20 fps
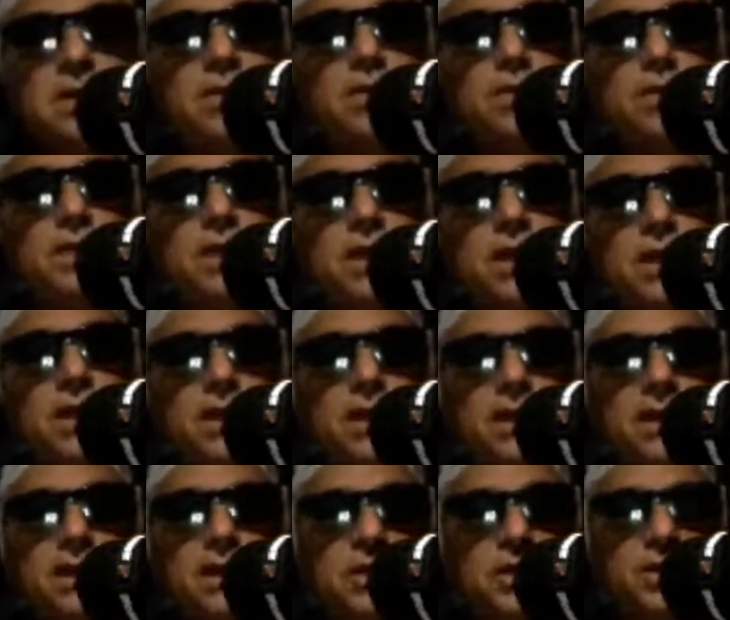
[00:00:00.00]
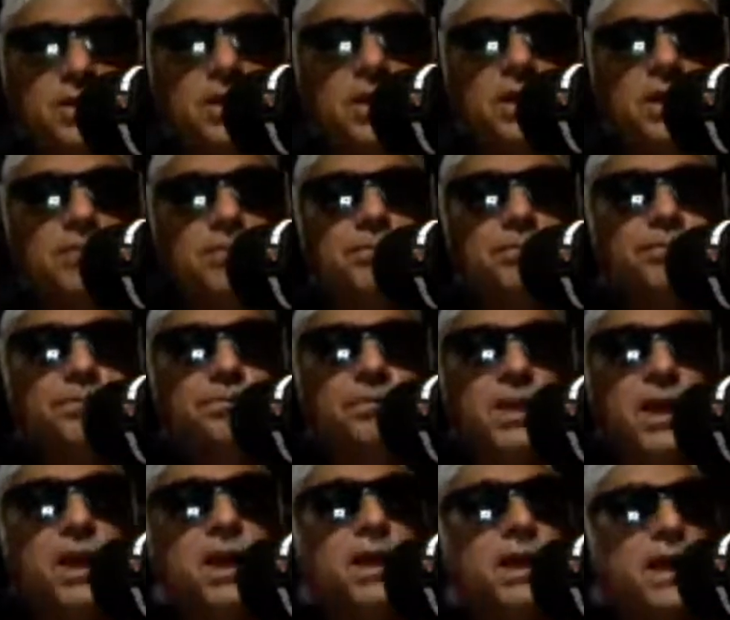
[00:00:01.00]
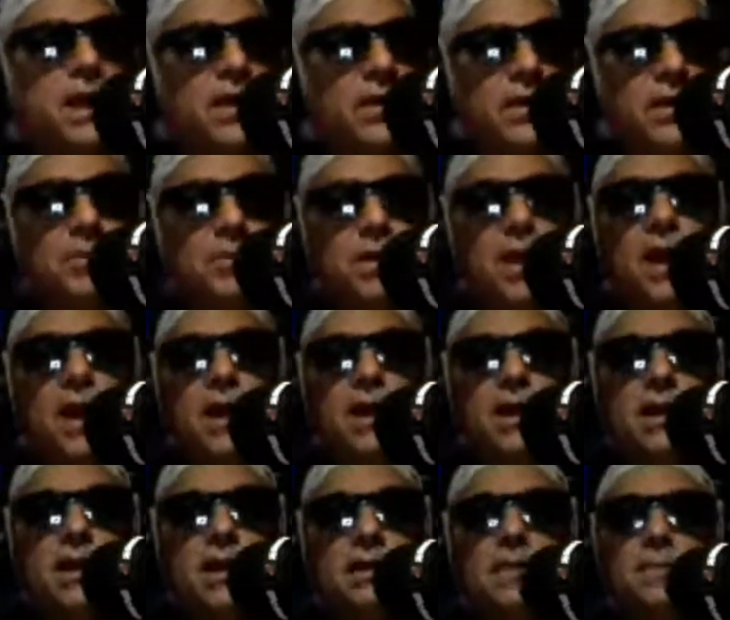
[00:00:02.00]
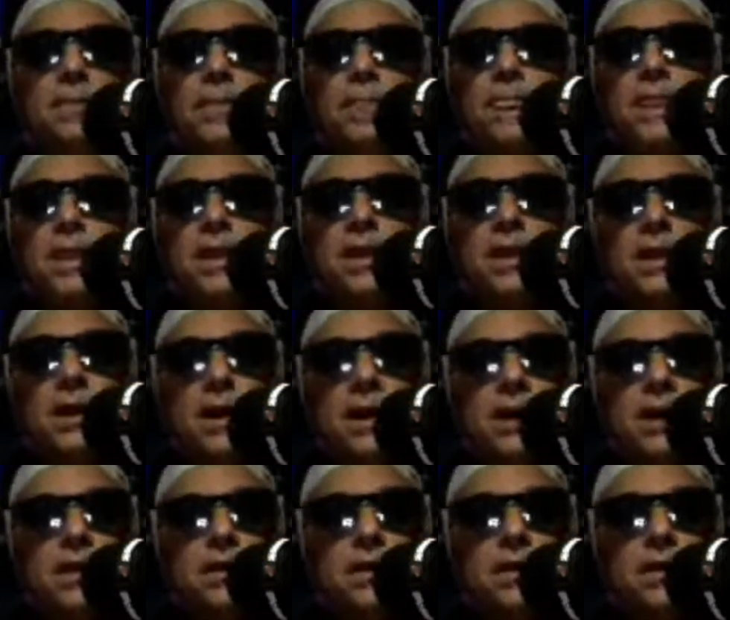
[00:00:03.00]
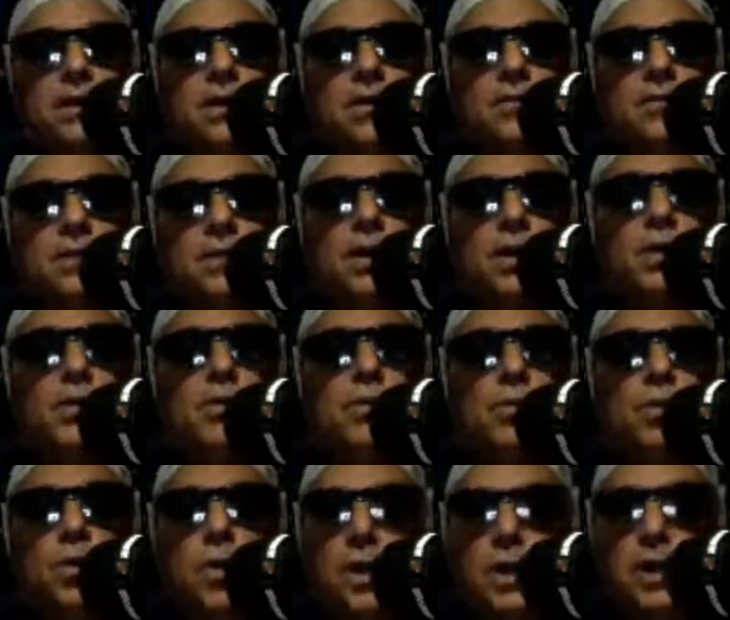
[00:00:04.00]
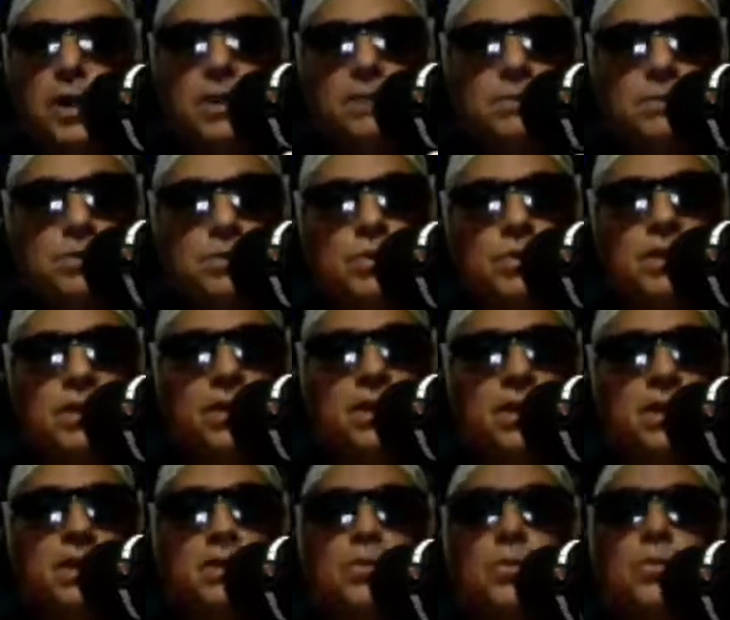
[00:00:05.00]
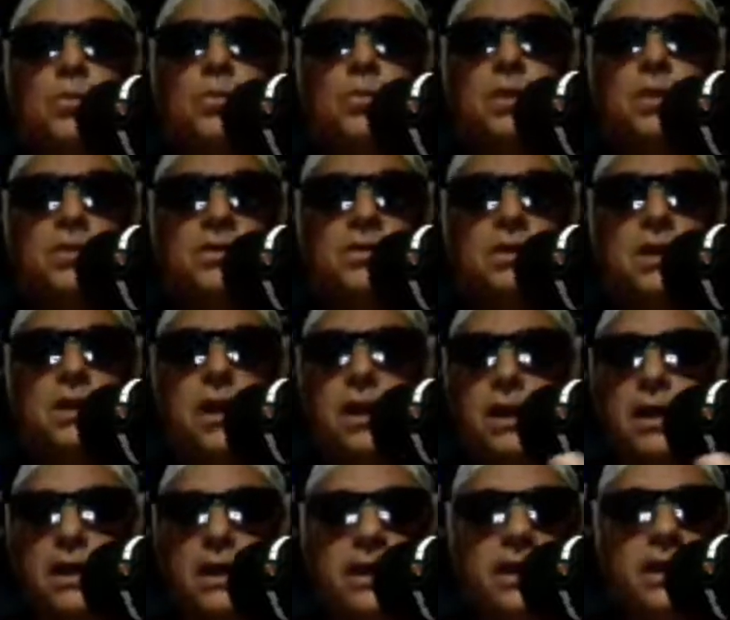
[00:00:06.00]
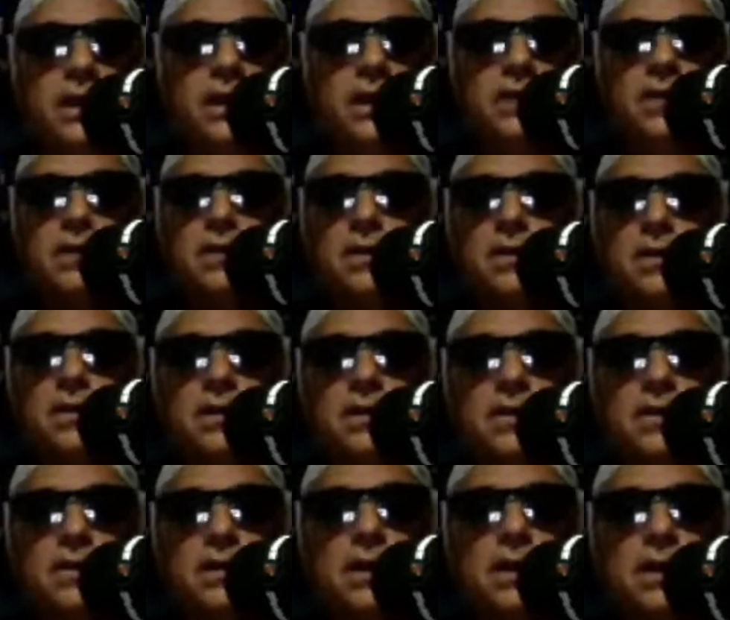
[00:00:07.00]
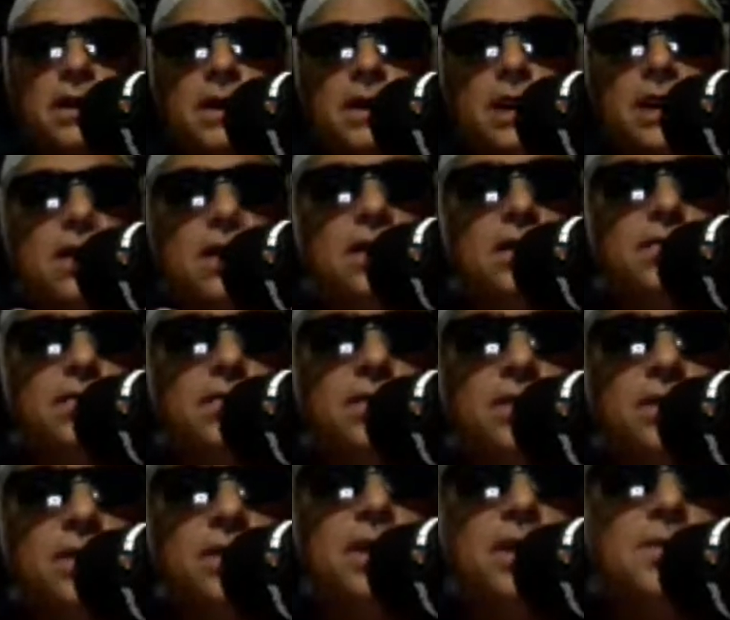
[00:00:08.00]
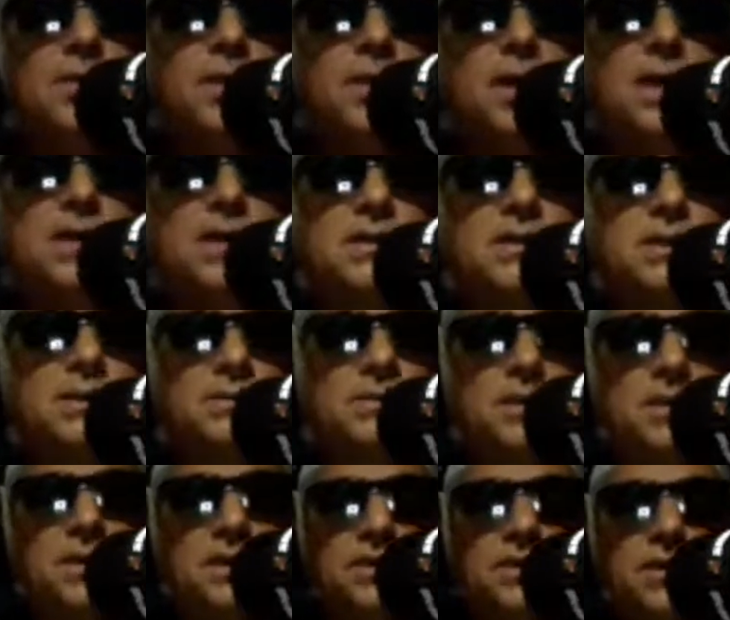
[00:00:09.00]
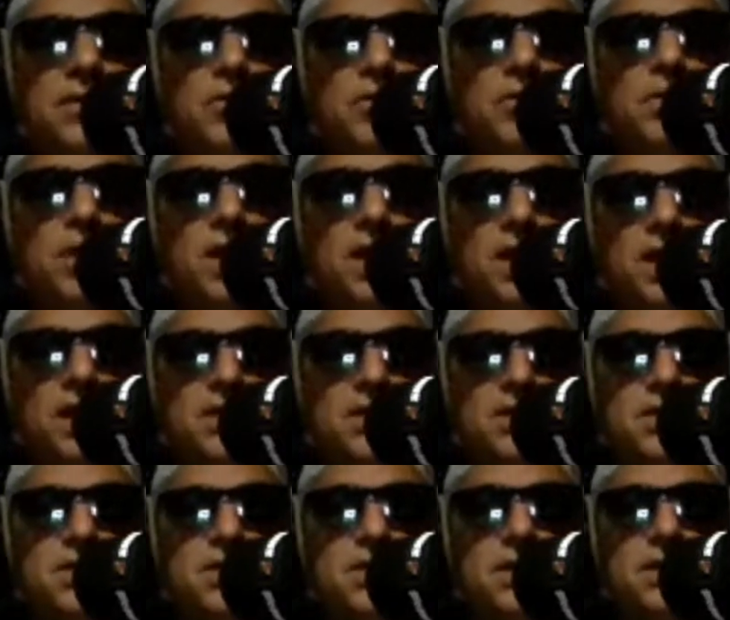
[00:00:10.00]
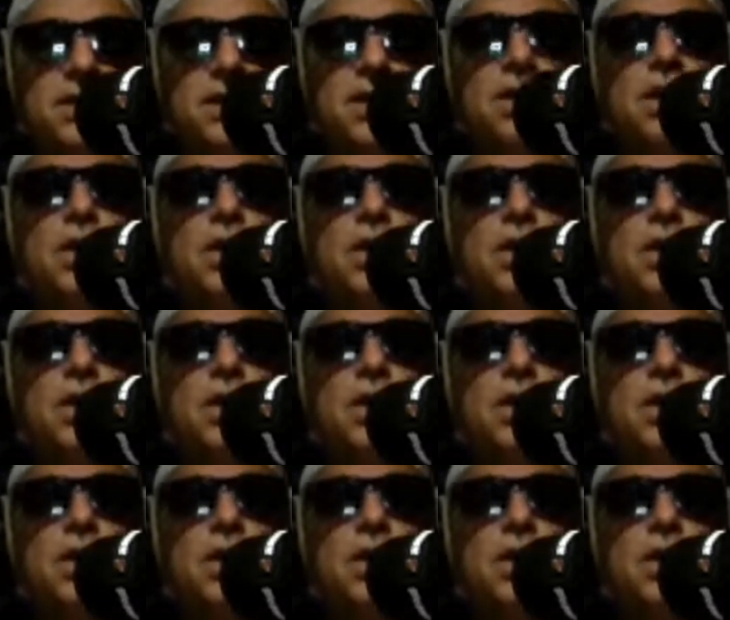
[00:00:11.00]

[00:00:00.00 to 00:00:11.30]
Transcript: what the heck they ship and how they pack it, and uh, you know, what comes with it, what's not in it. Uh, and I love doing the unboxing because everybody likes to see